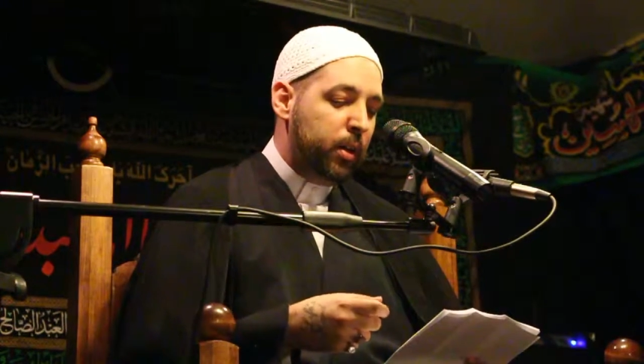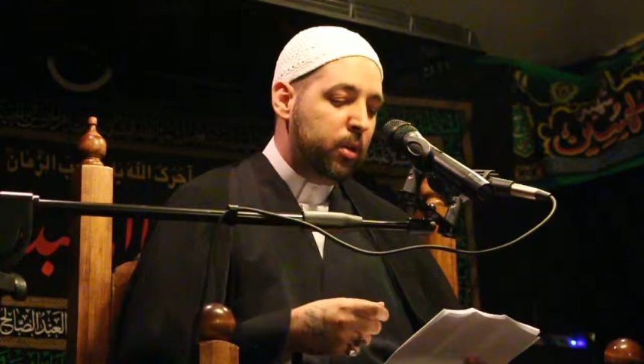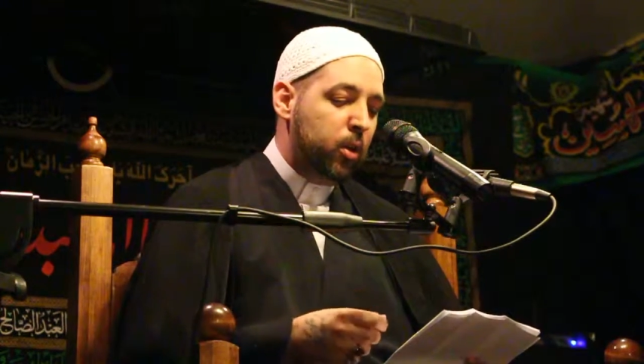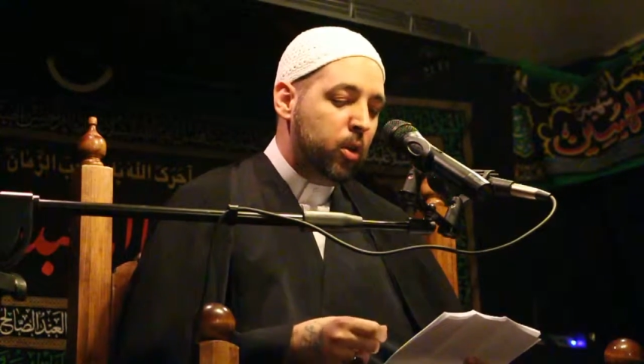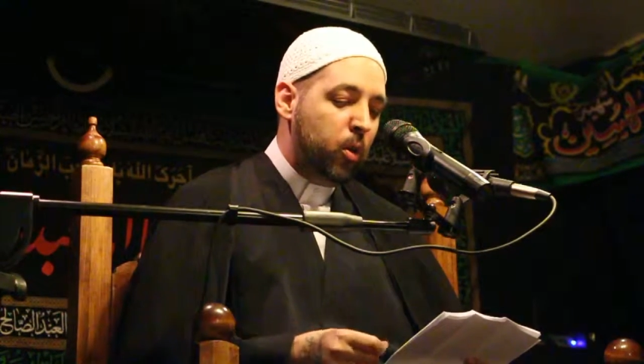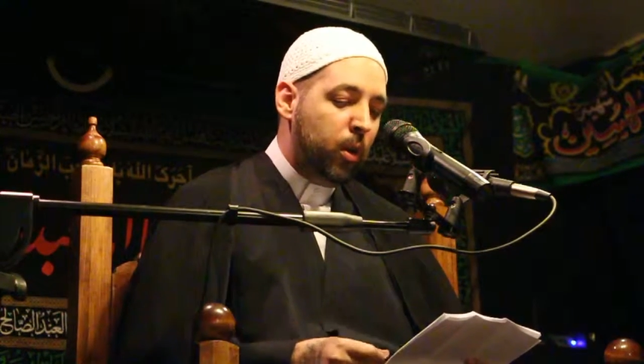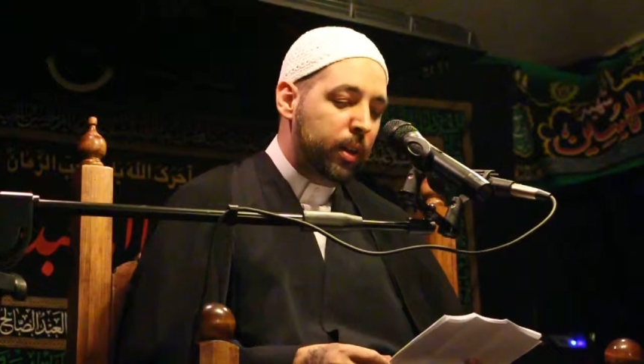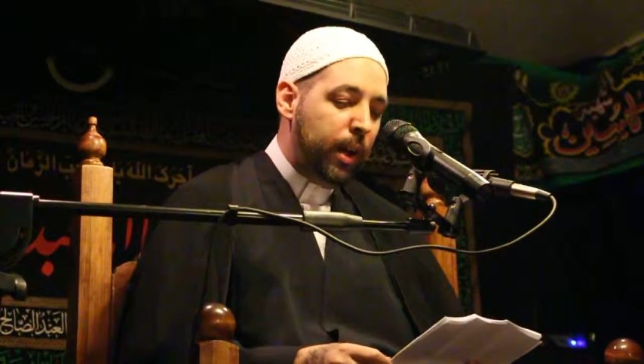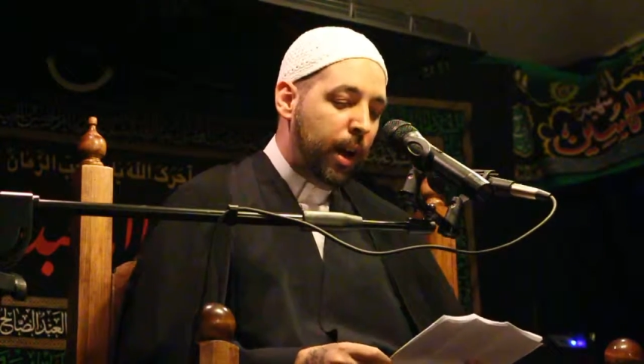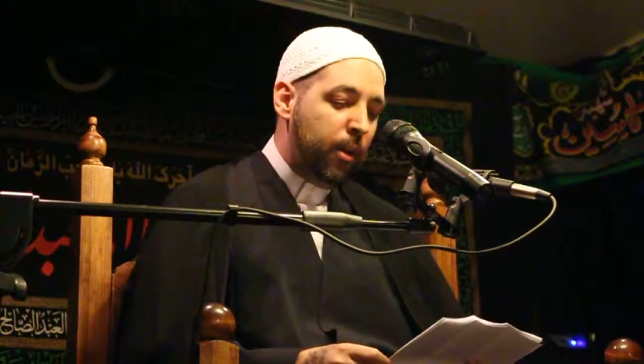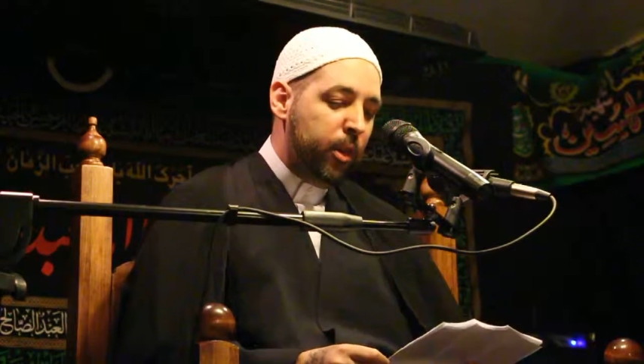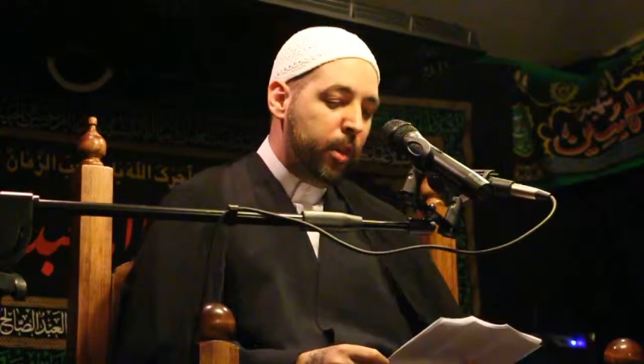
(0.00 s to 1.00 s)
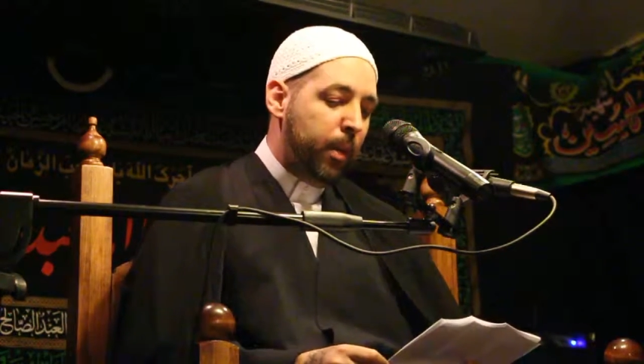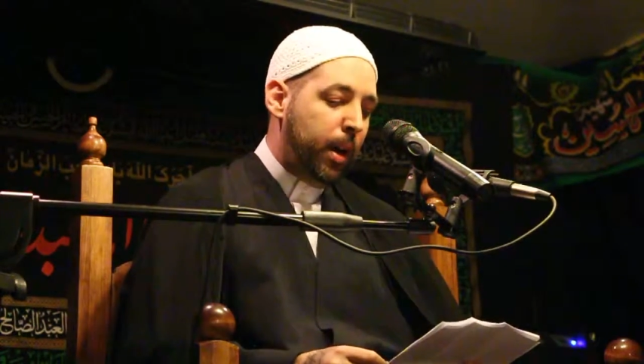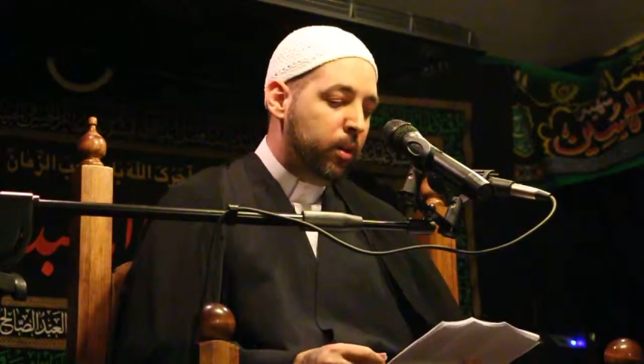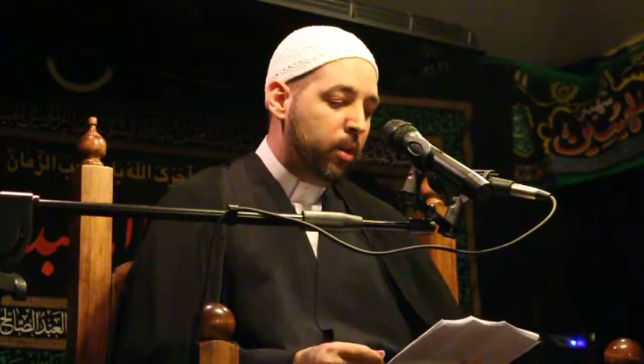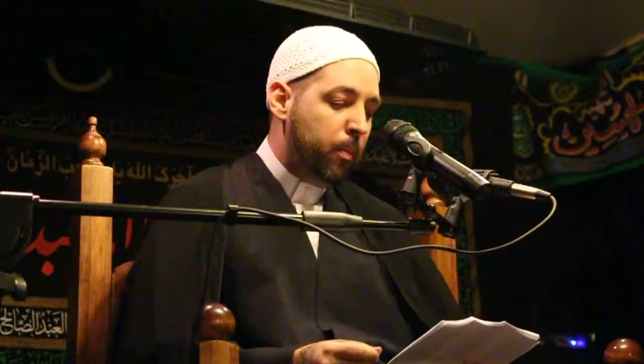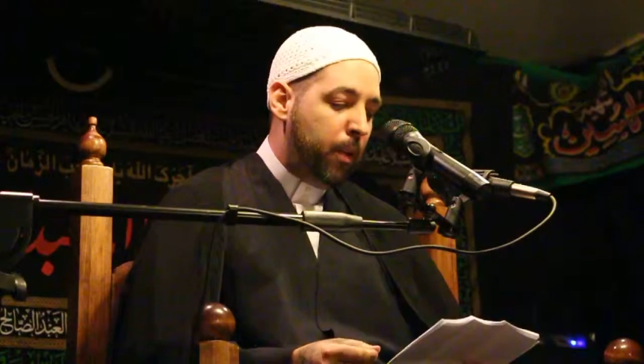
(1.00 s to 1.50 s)
until you allow them
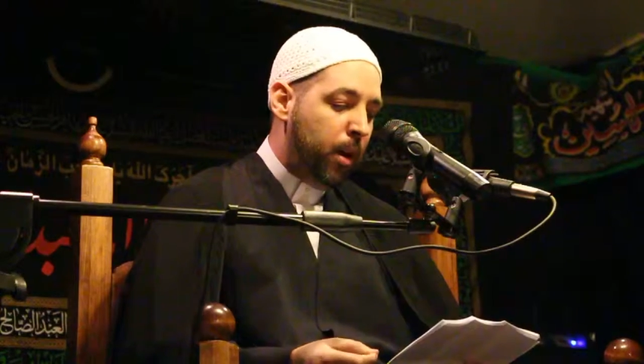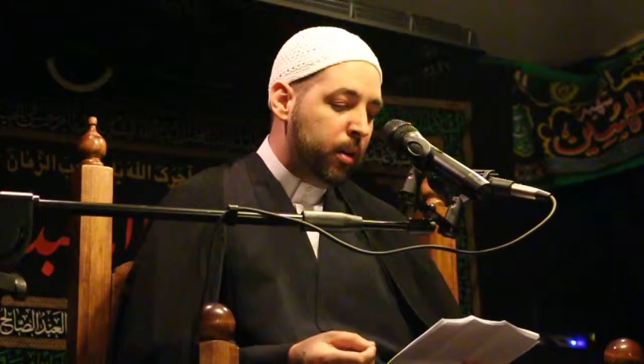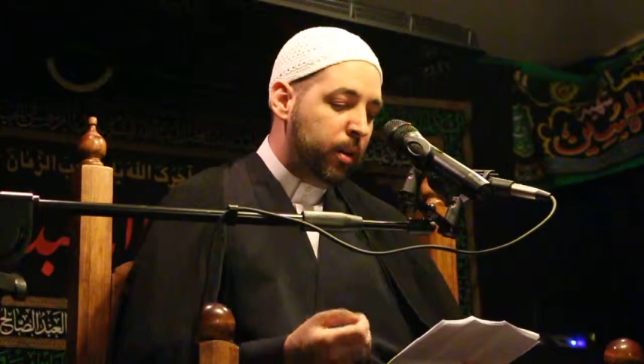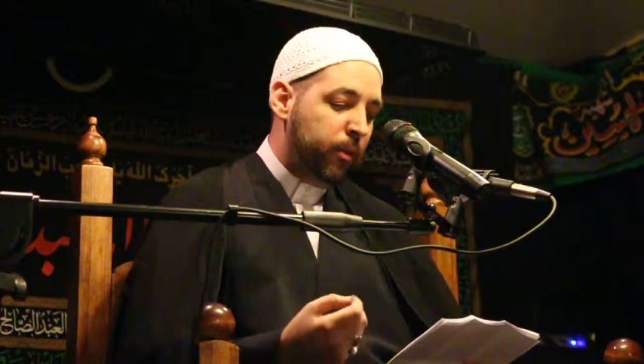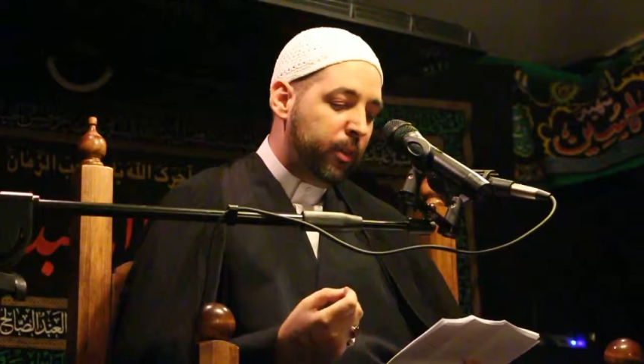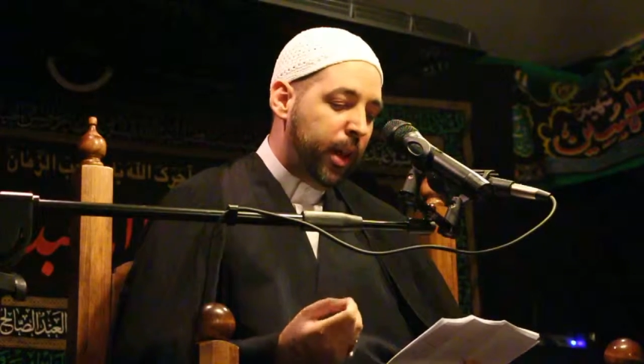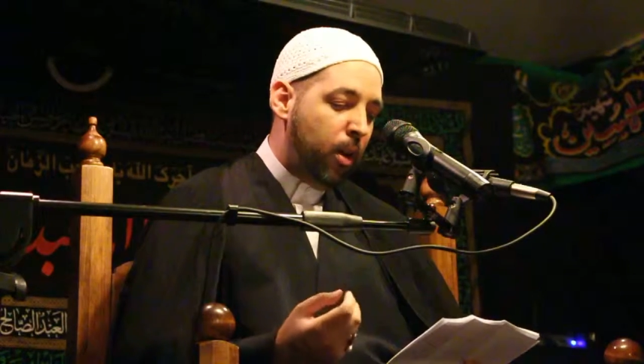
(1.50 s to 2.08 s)
at the pond of